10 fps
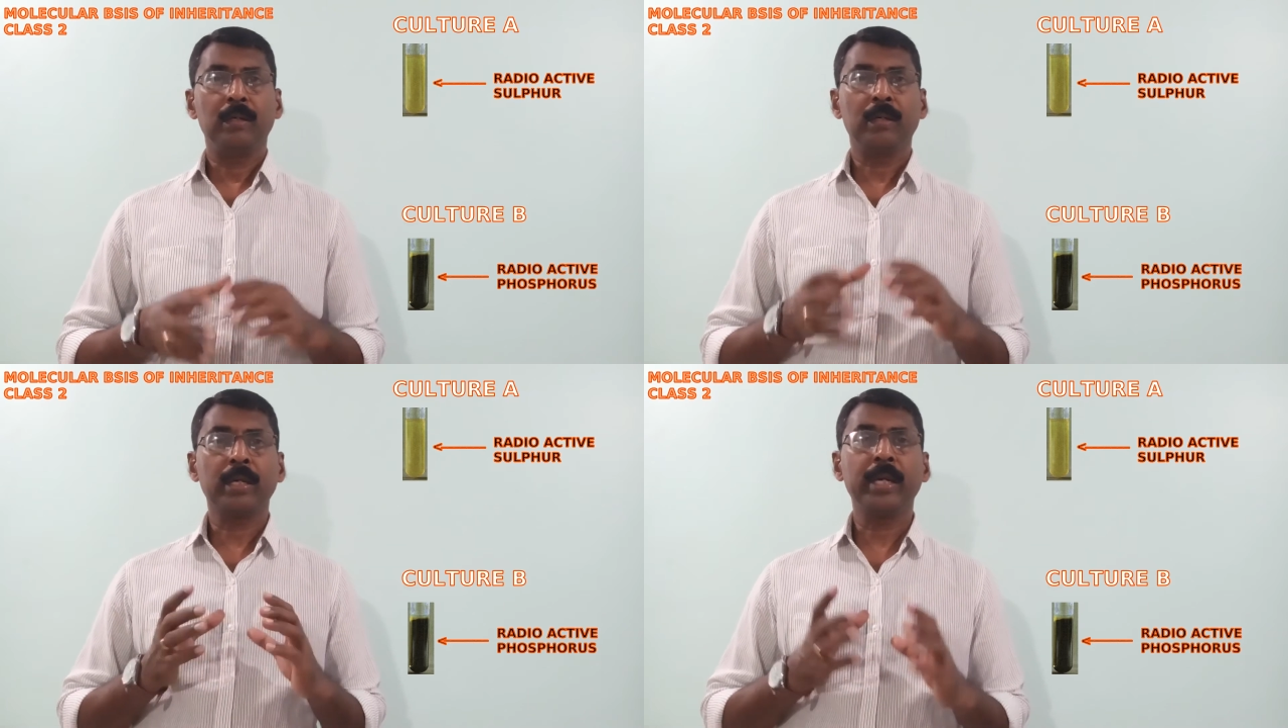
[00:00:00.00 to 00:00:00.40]

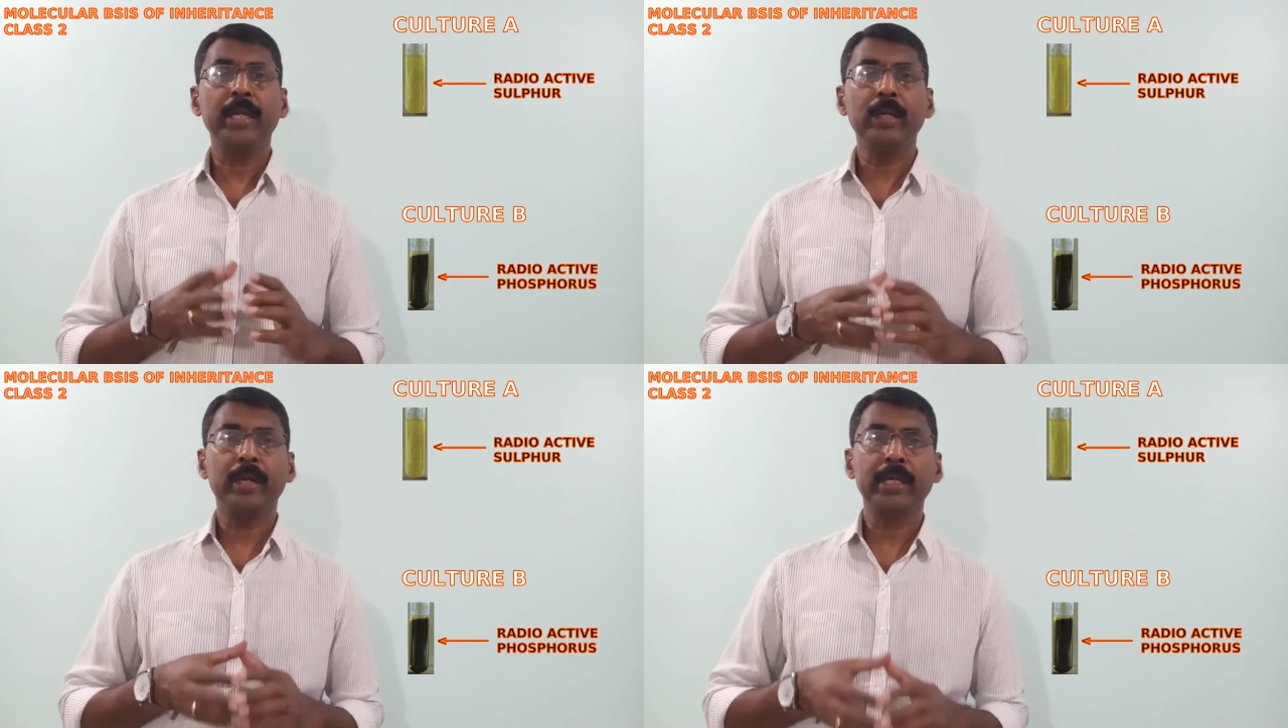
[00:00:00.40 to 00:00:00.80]

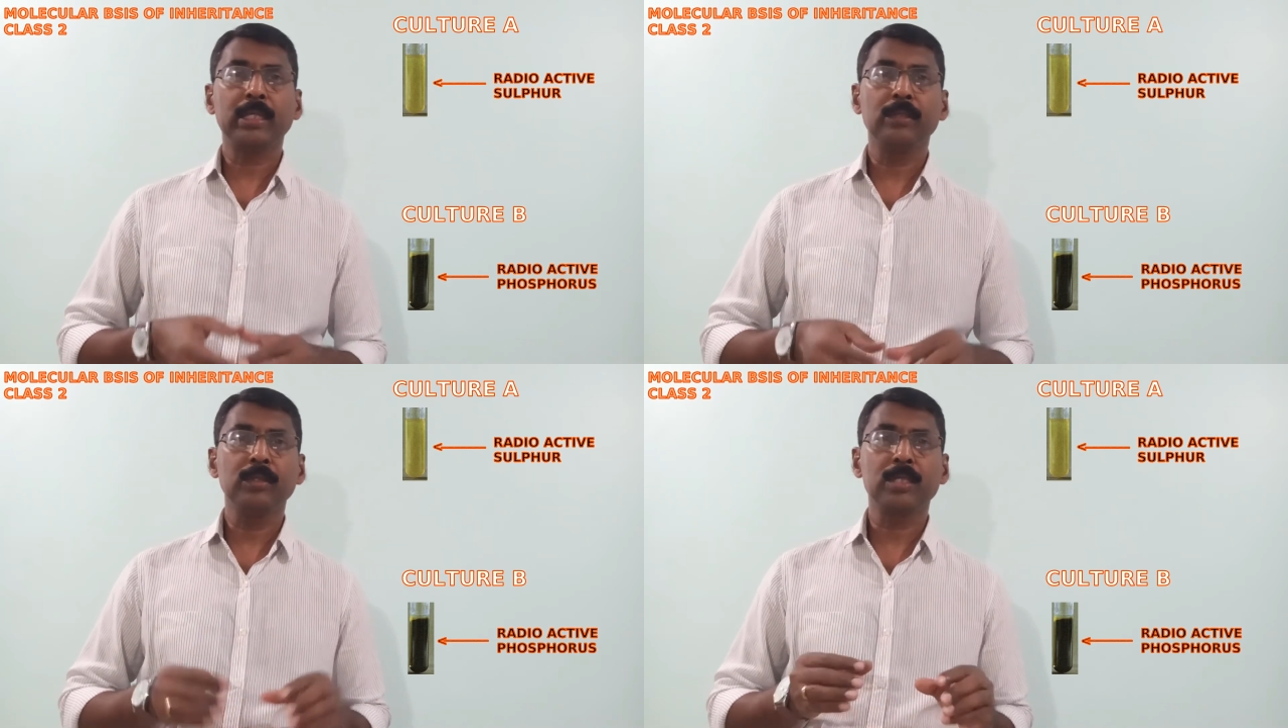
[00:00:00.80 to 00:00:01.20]

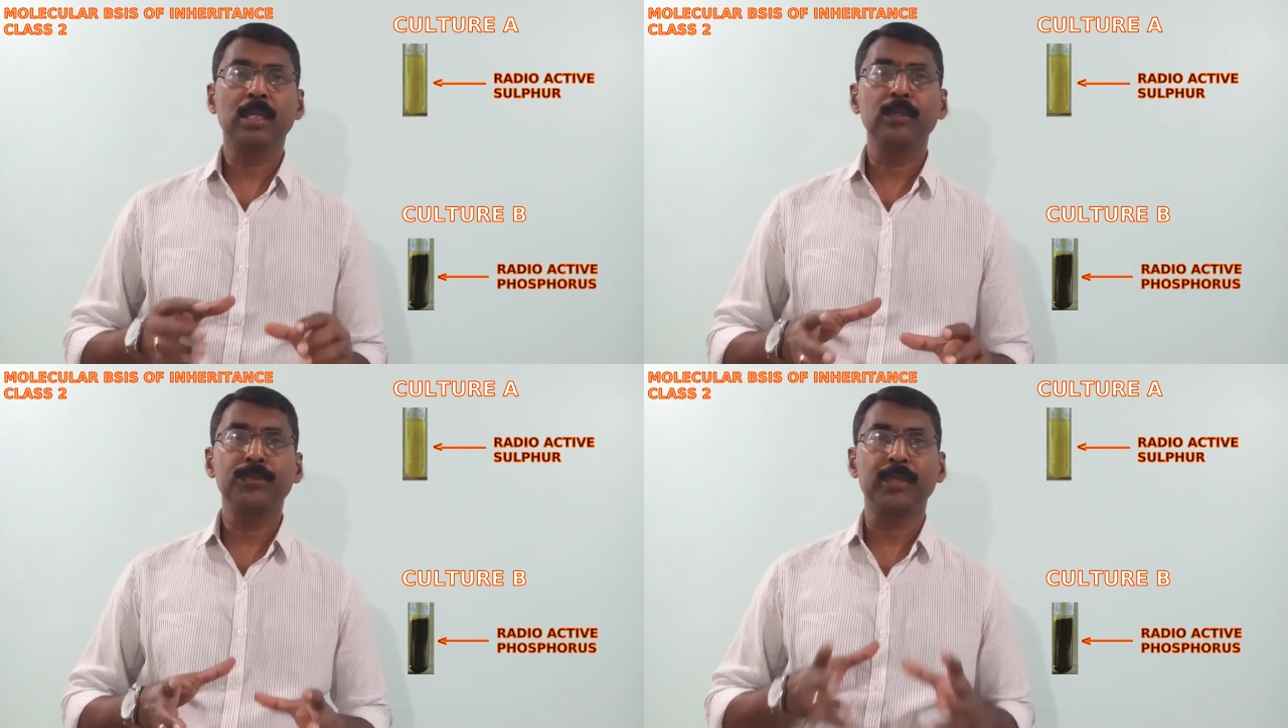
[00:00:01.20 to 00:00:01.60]
radioactive
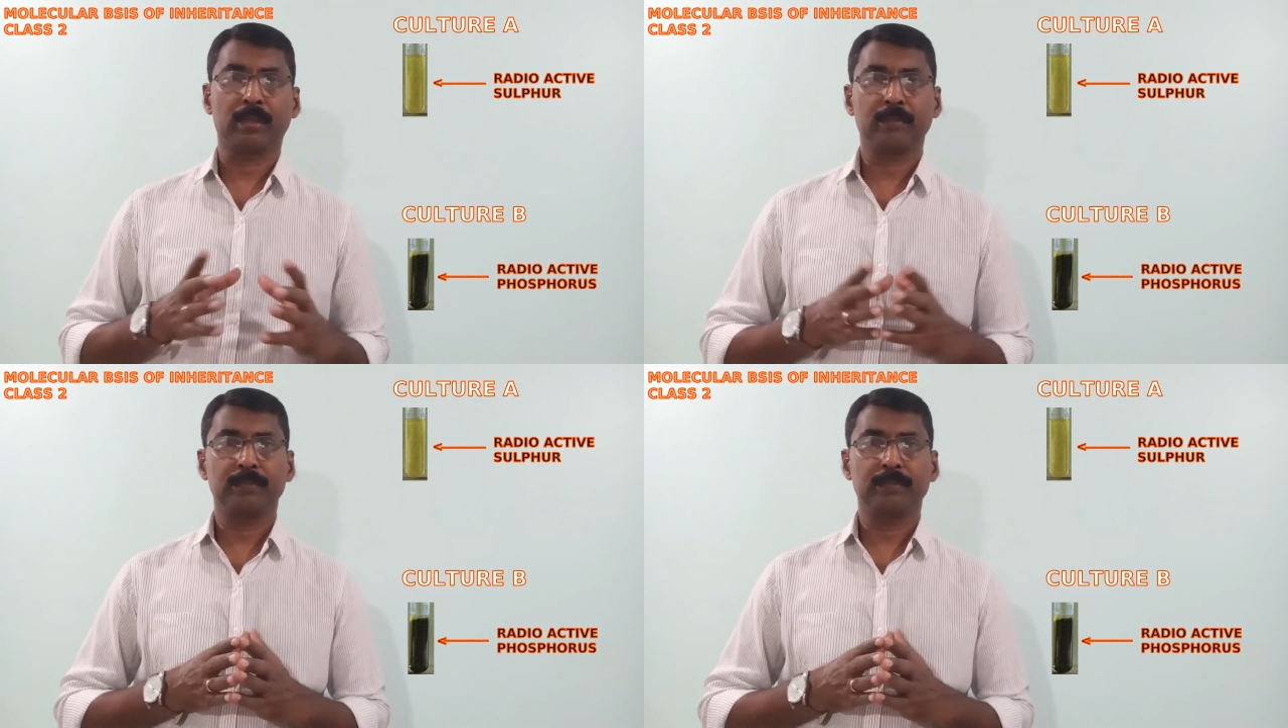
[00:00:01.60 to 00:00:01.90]
sulfur,